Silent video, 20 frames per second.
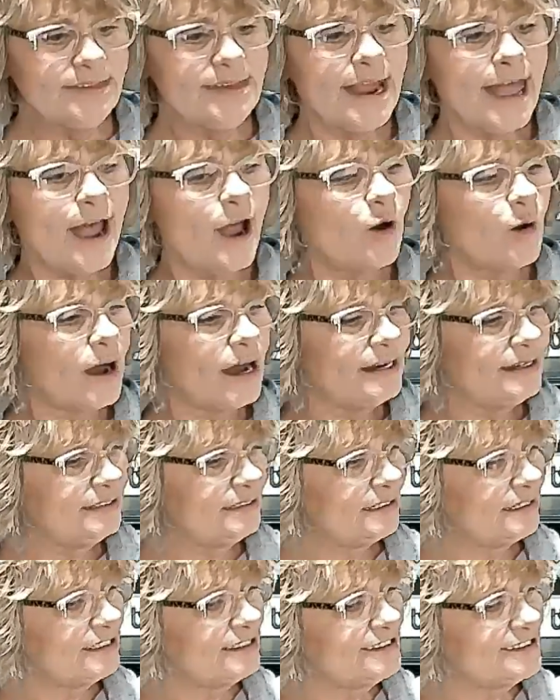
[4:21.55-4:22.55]
Now, I
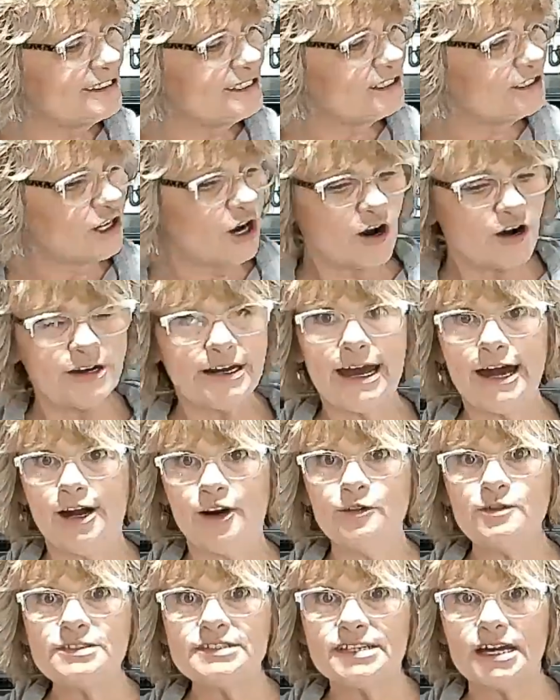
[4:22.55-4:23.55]
did start
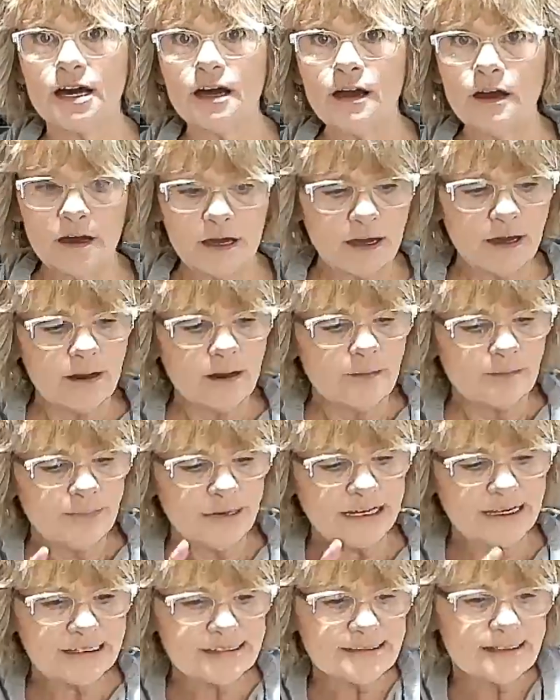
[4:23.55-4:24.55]
out
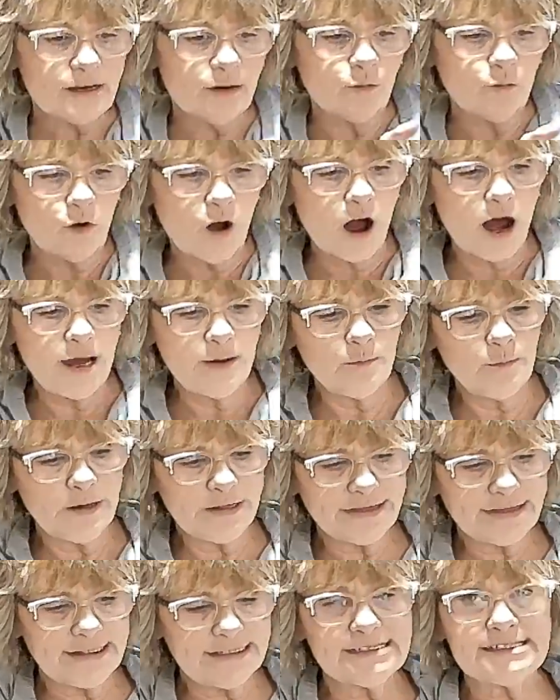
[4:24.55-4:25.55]
because
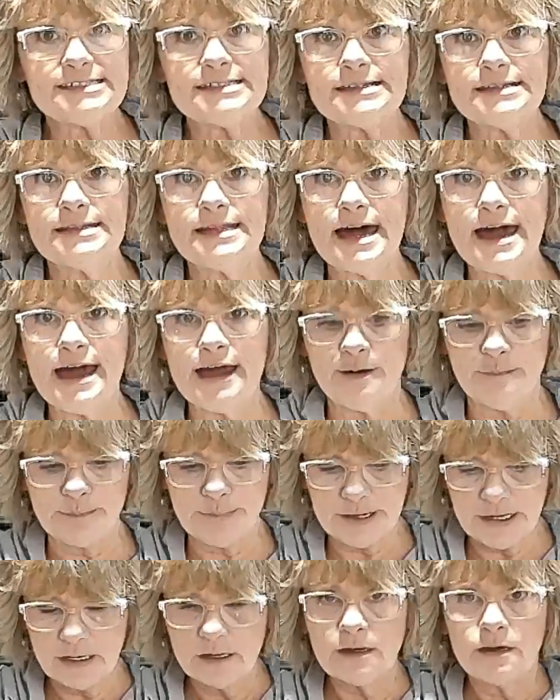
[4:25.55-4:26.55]
with this lamp,